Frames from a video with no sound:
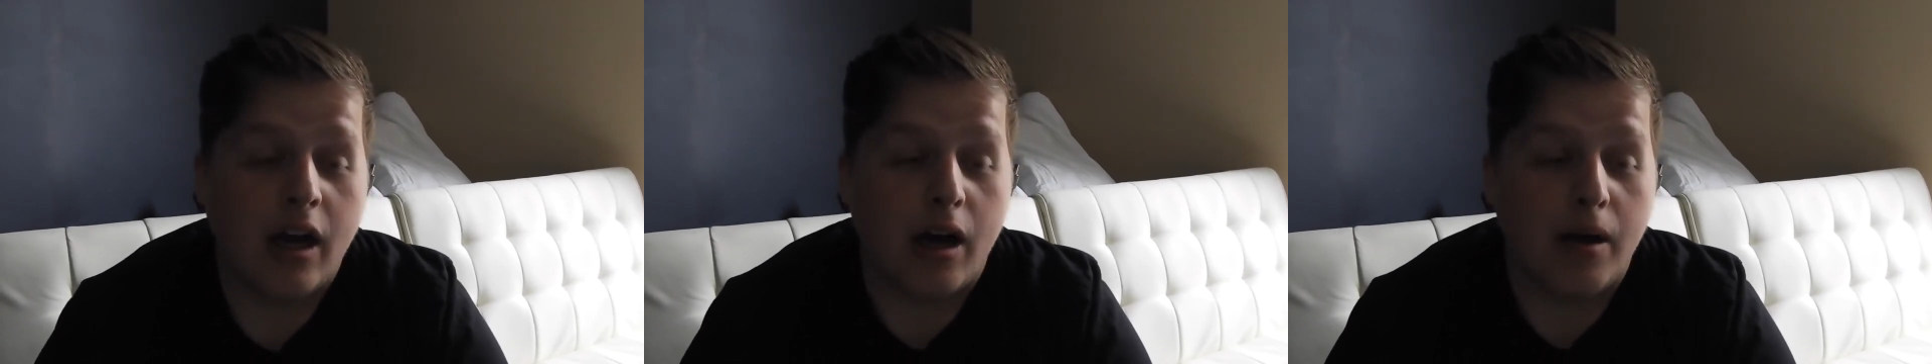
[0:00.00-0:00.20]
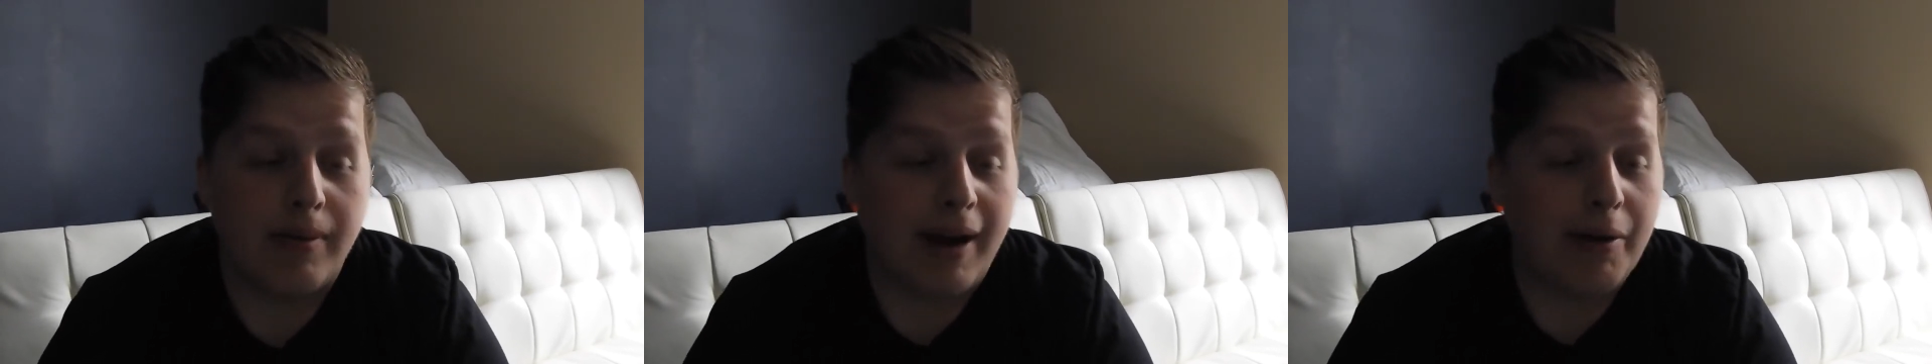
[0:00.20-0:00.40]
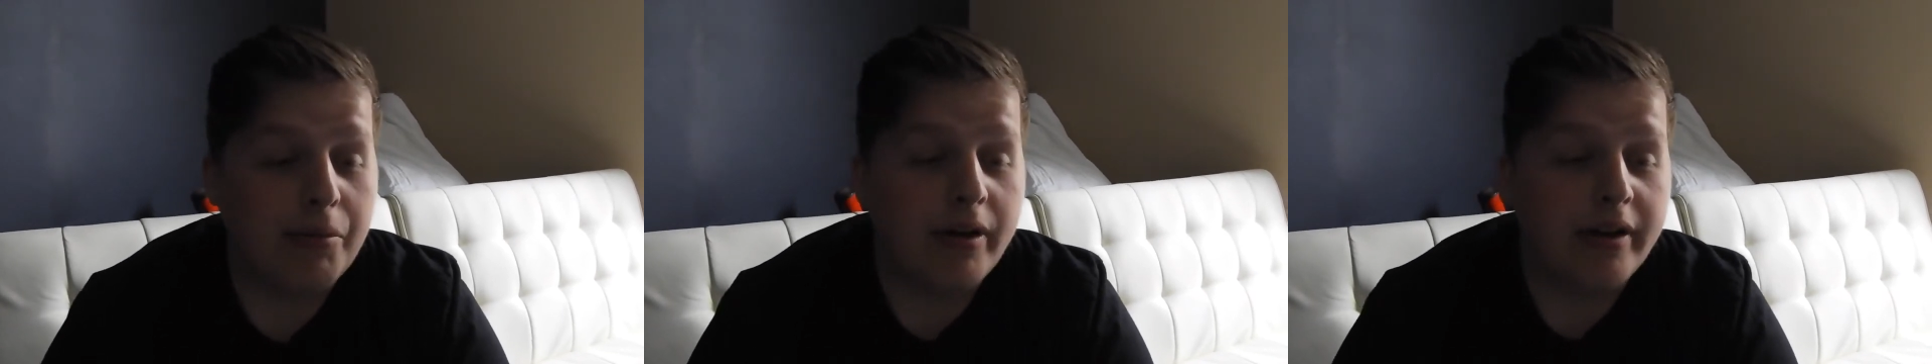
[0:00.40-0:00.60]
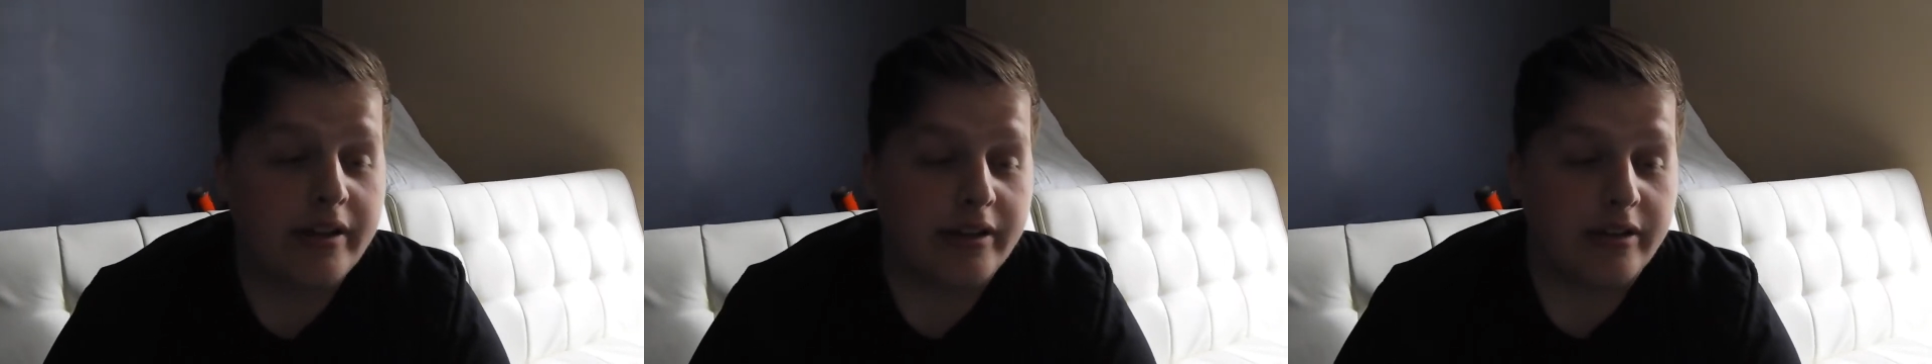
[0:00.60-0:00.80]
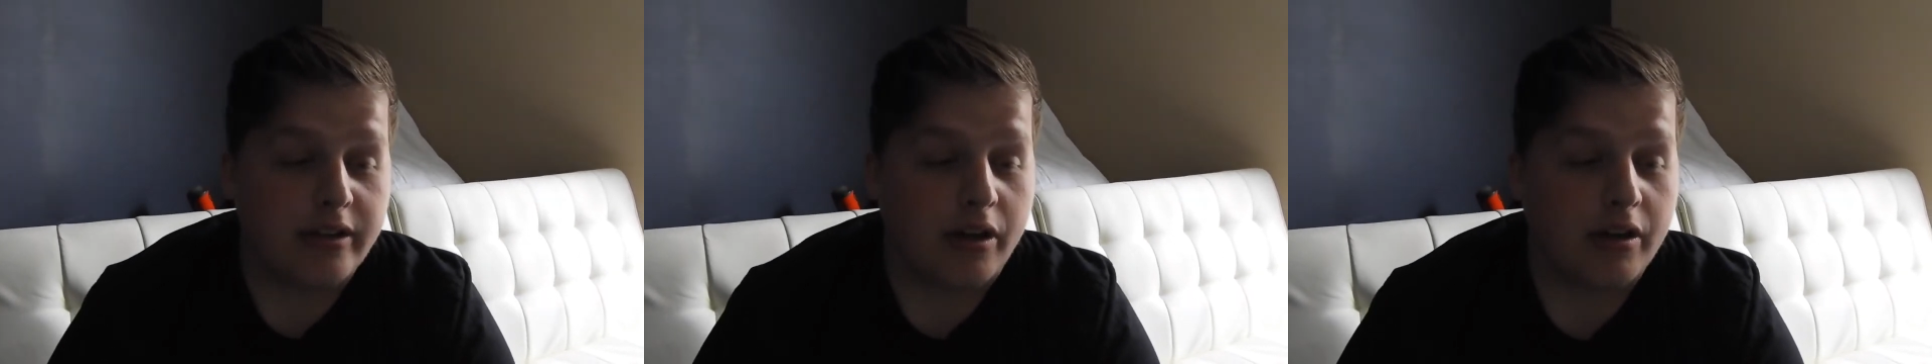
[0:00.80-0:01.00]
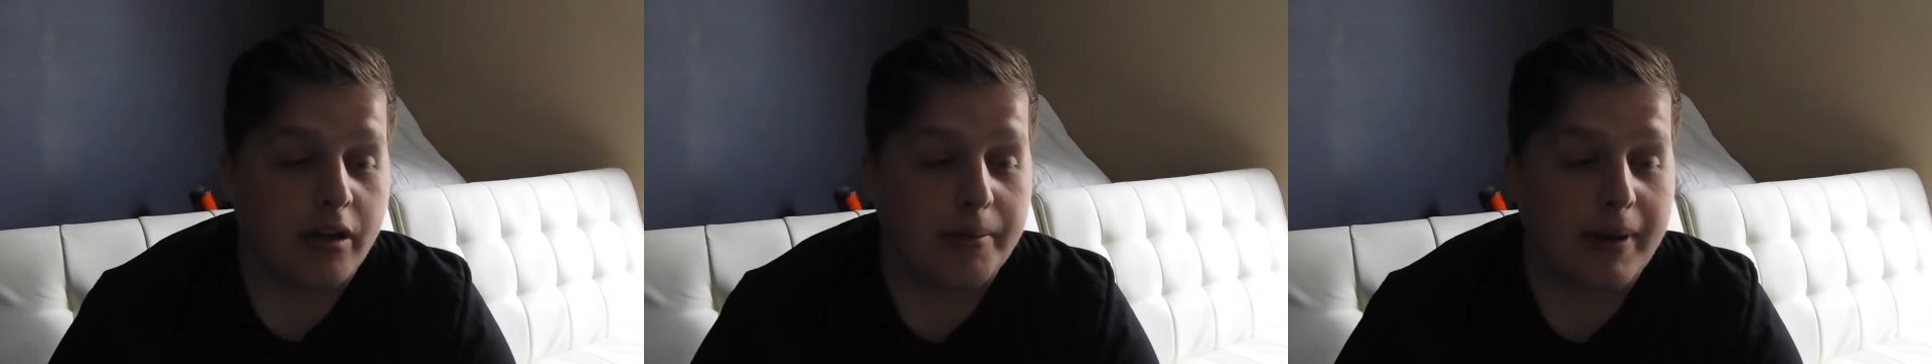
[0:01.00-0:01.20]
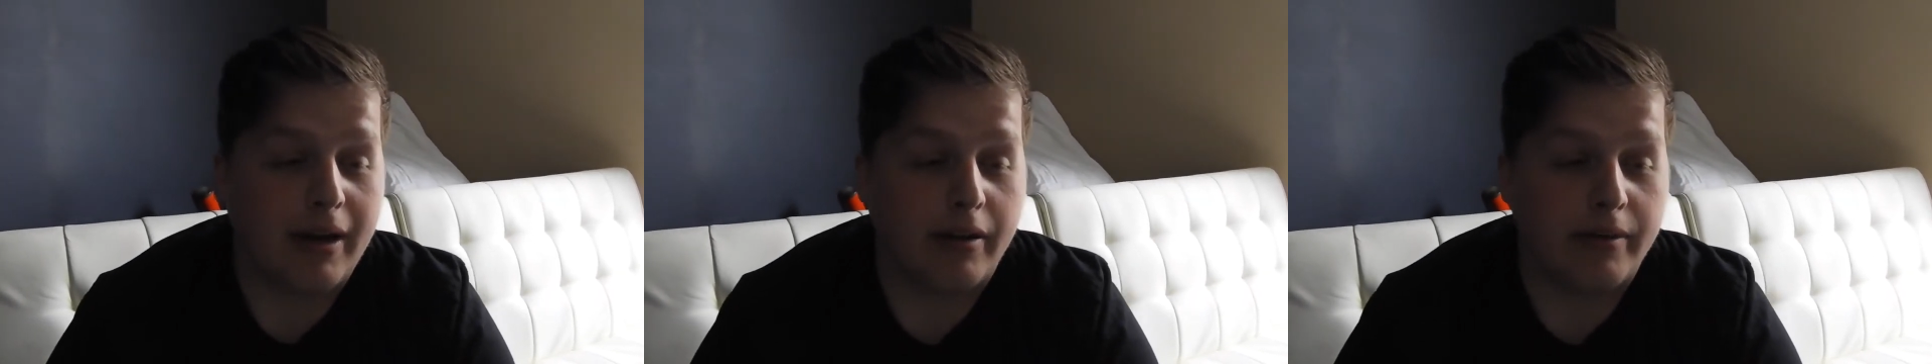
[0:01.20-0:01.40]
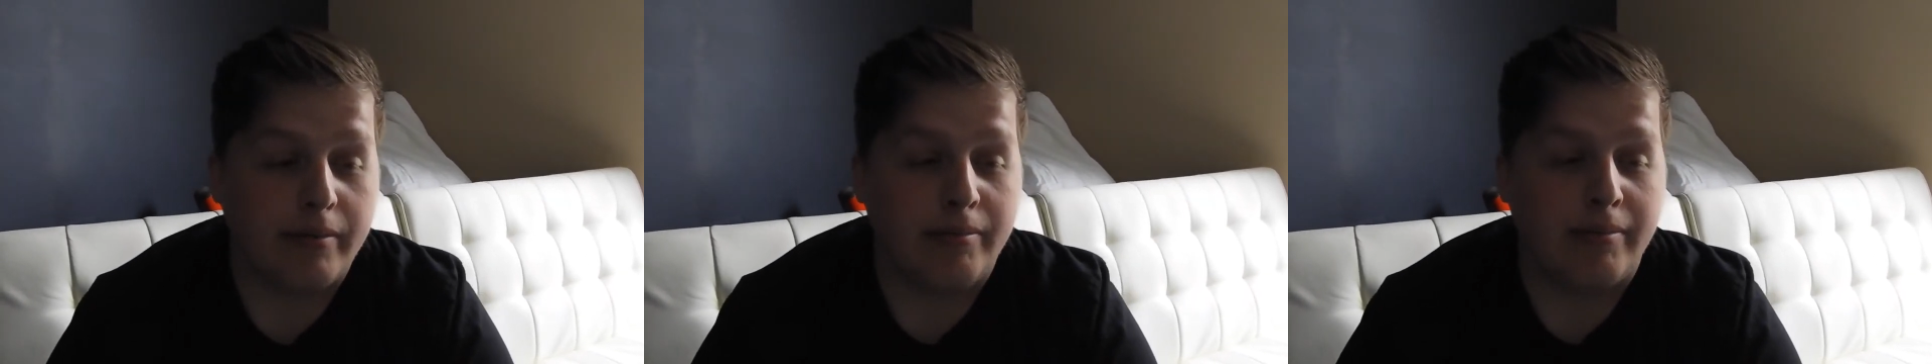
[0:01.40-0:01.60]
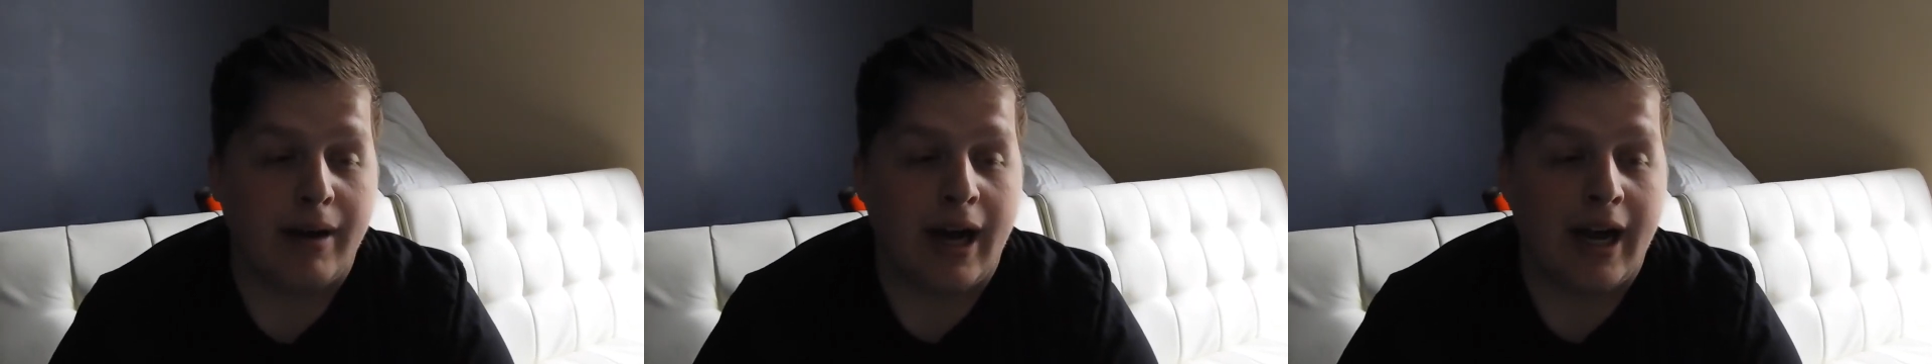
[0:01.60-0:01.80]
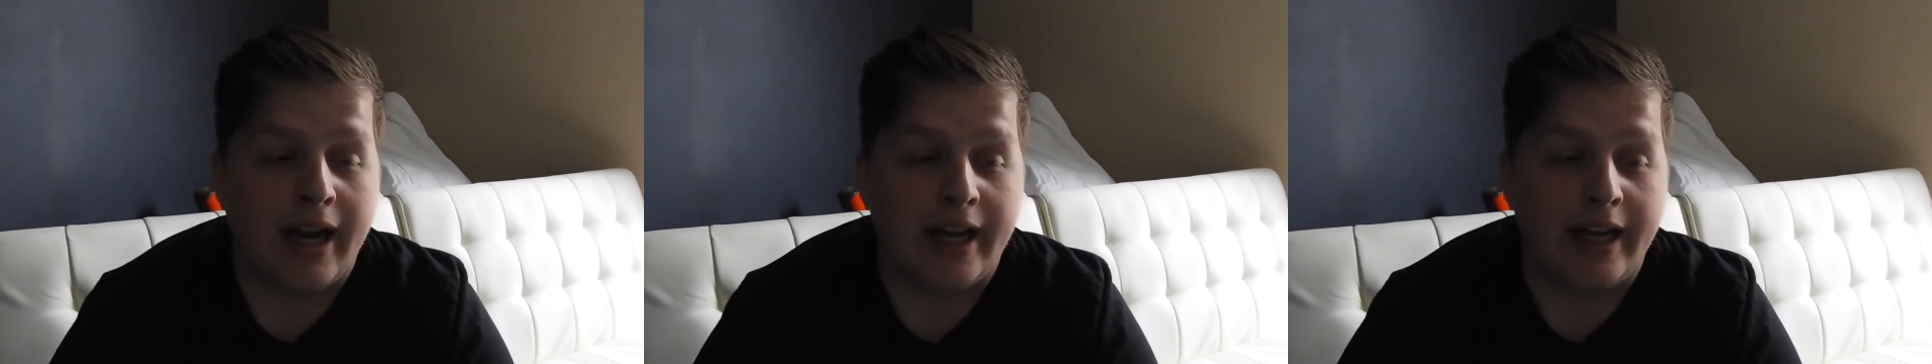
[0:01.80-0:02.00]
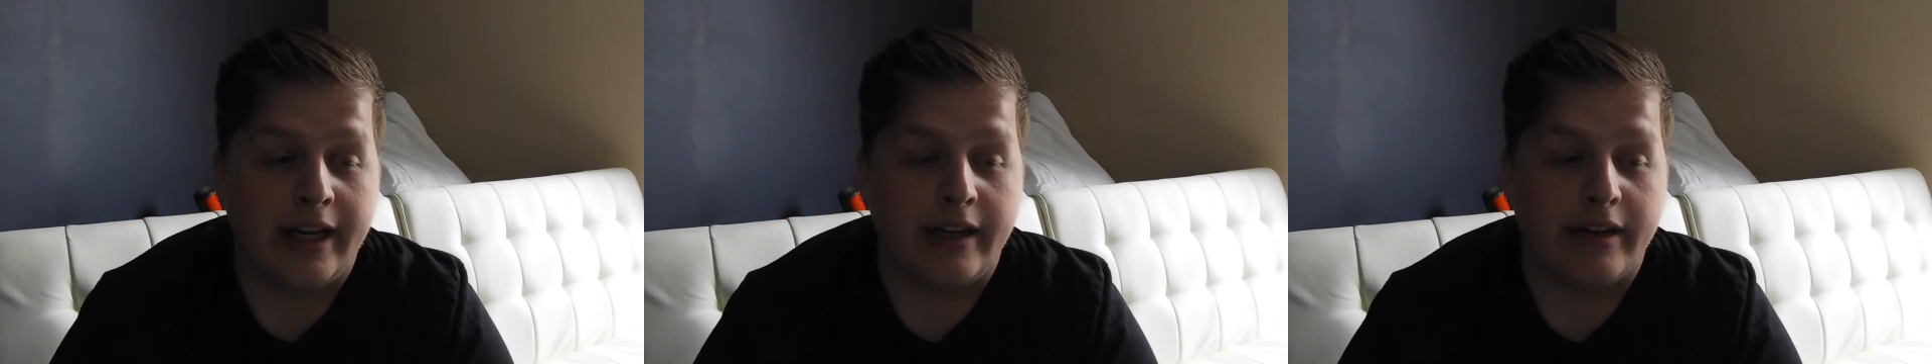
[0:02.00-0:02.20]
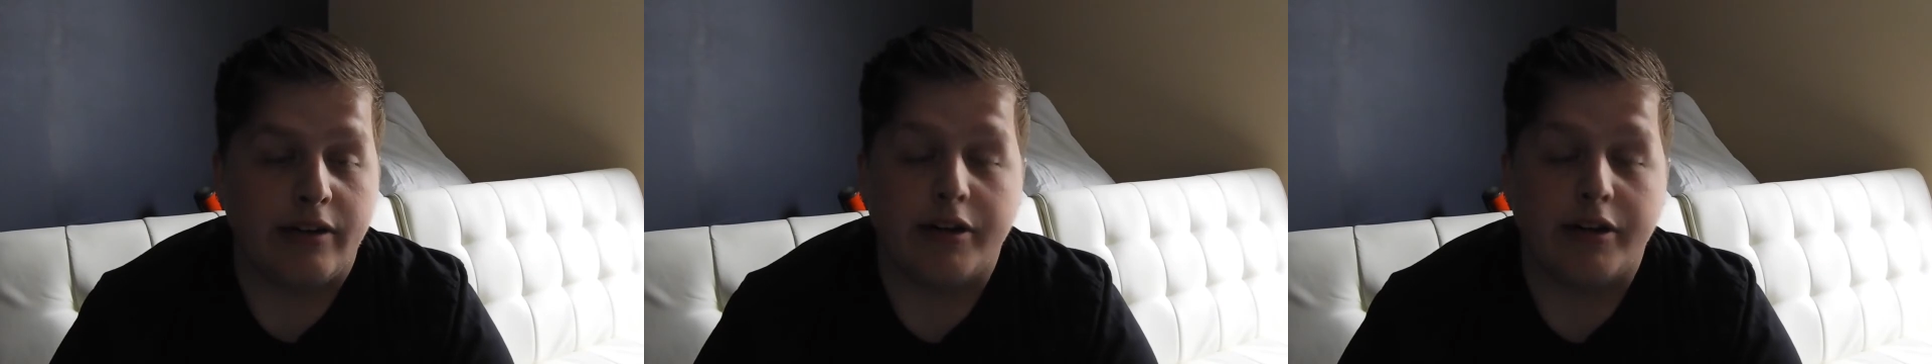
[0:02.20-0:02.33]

I wanted to talk about my